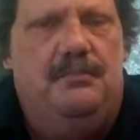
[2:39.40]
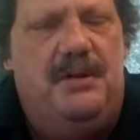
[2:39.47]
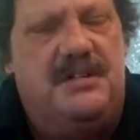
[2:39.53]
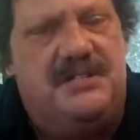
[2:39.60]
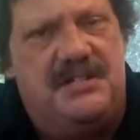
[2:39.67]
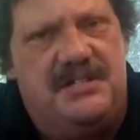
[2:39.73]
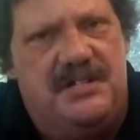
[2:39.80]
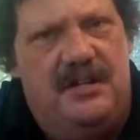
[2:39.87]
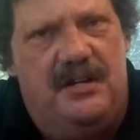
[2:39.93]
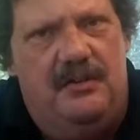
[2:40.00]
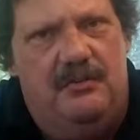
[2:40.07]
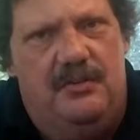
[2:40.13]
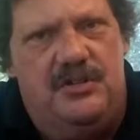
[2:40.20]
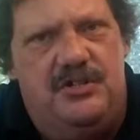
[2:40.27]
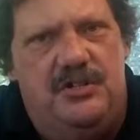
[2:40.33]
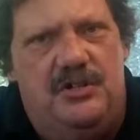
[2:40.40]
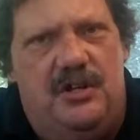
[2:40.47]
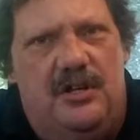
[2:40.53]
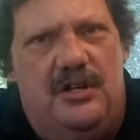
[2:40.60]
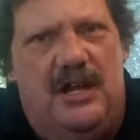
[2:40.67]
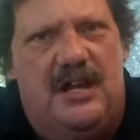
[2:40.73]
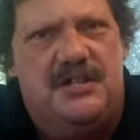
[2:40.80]
pistons in it, which you
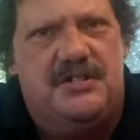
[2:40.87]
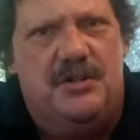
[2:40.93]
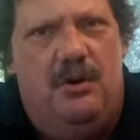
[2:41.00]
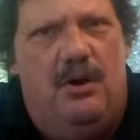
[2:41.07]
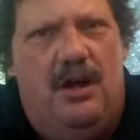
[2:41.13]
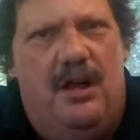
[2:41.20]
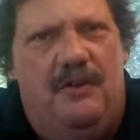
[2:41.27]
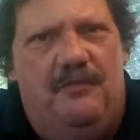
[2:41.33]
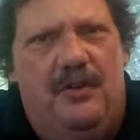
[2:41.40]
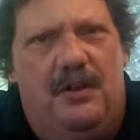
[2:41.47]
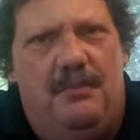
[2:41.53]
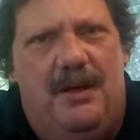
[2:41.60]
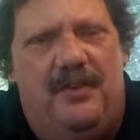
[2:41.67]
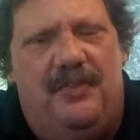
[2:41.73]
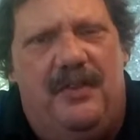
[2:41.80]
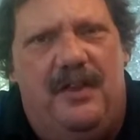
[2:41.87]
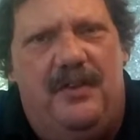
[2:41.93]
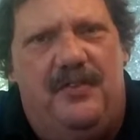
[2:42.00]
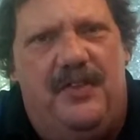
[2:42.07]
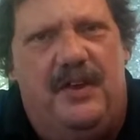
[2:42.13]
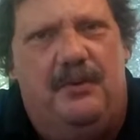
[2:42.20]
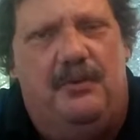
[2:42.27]
guys know how I feel about
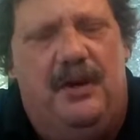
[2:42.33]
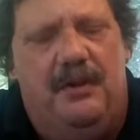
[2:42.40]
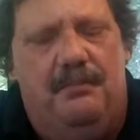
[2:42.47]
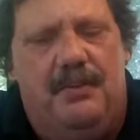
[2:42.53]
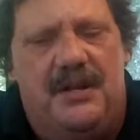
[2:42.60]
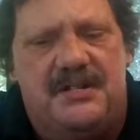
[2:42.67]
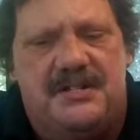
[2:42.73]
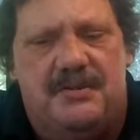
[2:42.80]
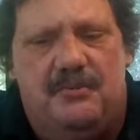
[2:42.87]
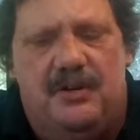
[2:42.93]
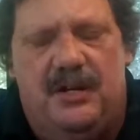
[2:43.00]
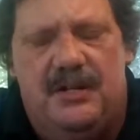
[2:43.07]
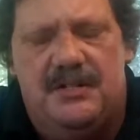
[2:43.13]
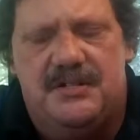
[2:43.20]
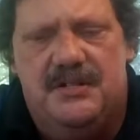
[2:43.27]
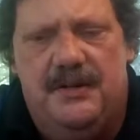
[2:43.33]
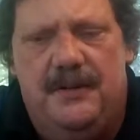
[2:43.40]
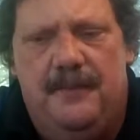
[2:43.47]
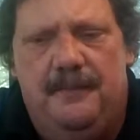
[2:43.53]
thin ring piston rings.